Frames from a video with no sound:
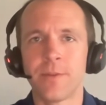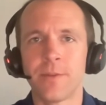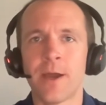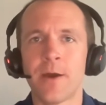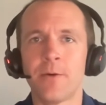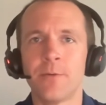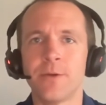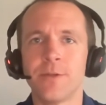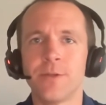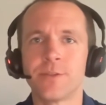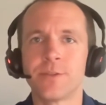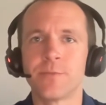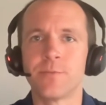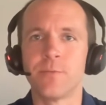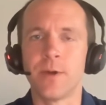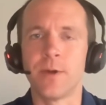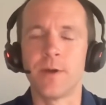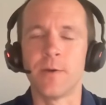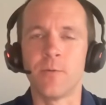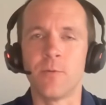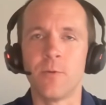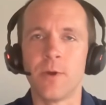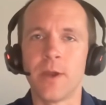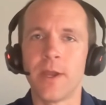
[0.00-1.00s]
that was
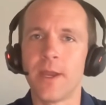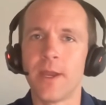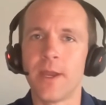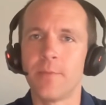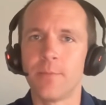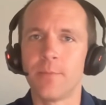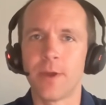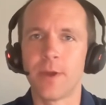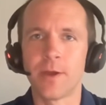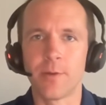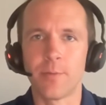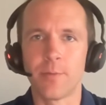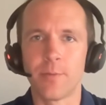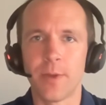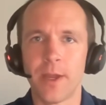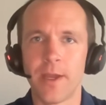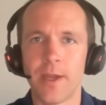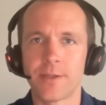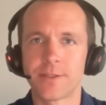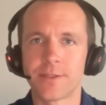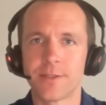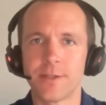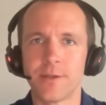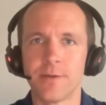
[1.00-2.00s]
a way better
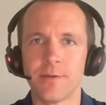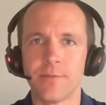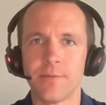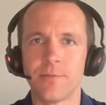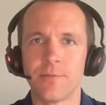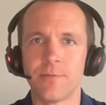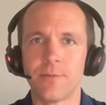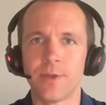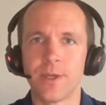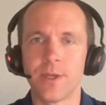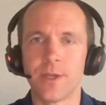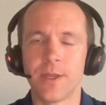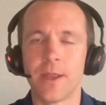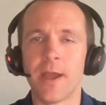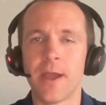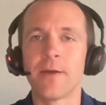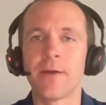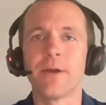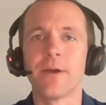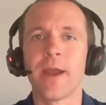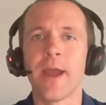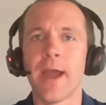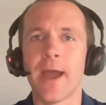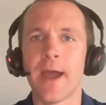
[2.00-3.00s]
pace than we had
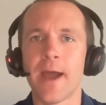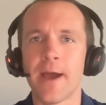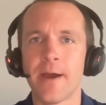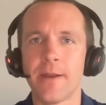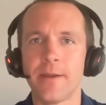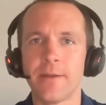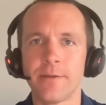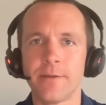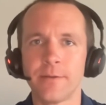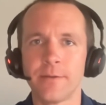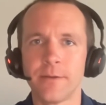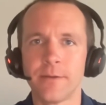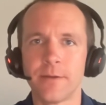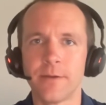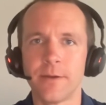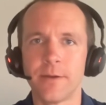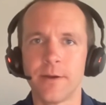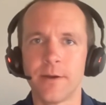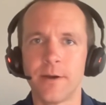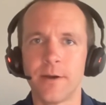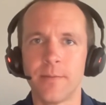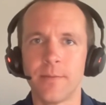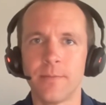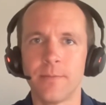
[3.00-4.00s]
ever had
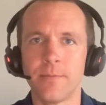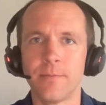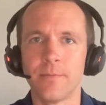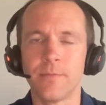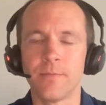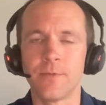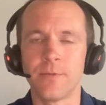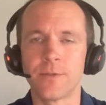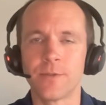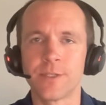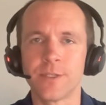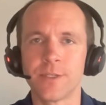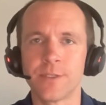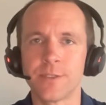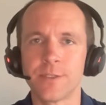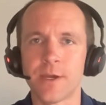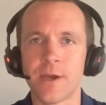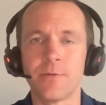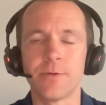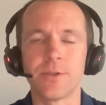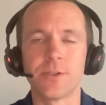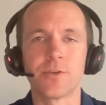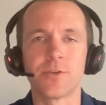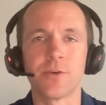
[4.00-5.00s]
um, since
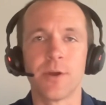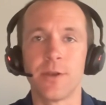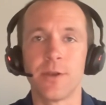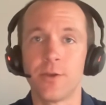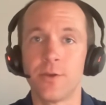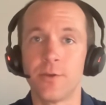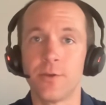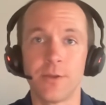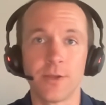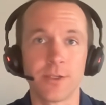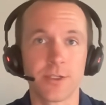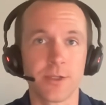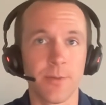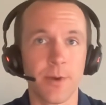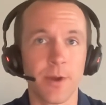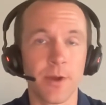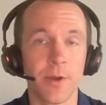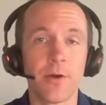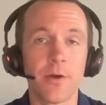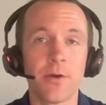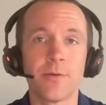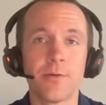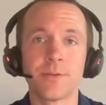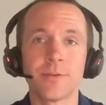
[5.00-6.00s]
I was trying to do things on
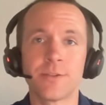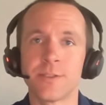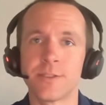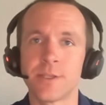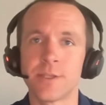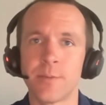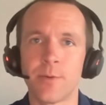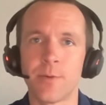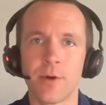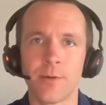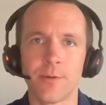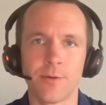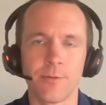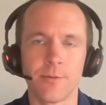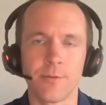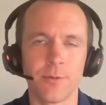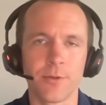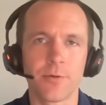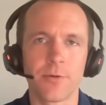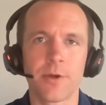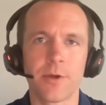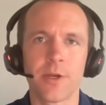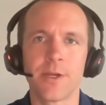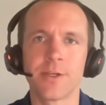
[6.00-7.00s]
my own, since I partnered
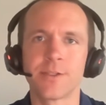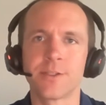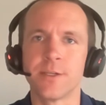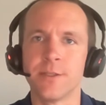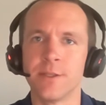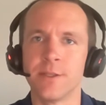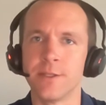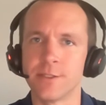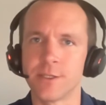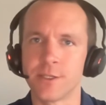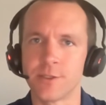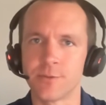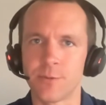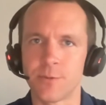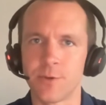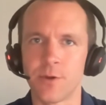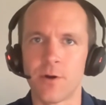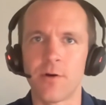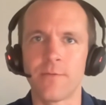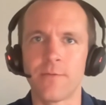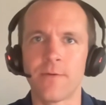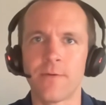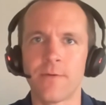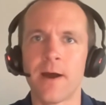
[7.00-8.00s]
with Kris, and then since we
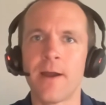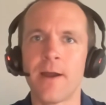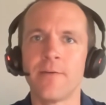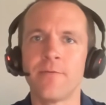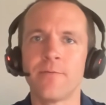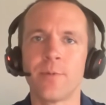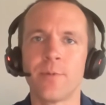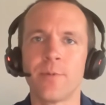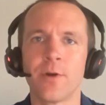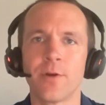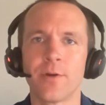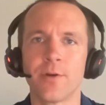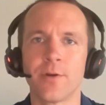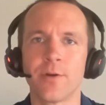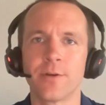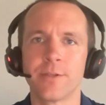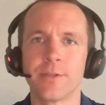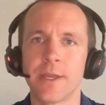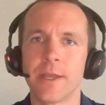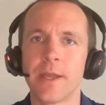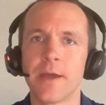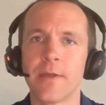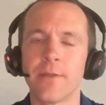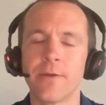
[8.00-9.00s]
all five partnered
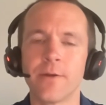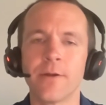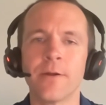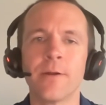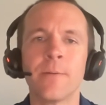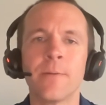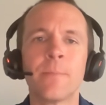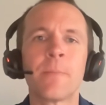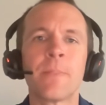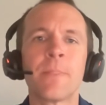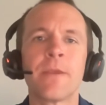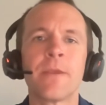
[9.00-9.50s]
together.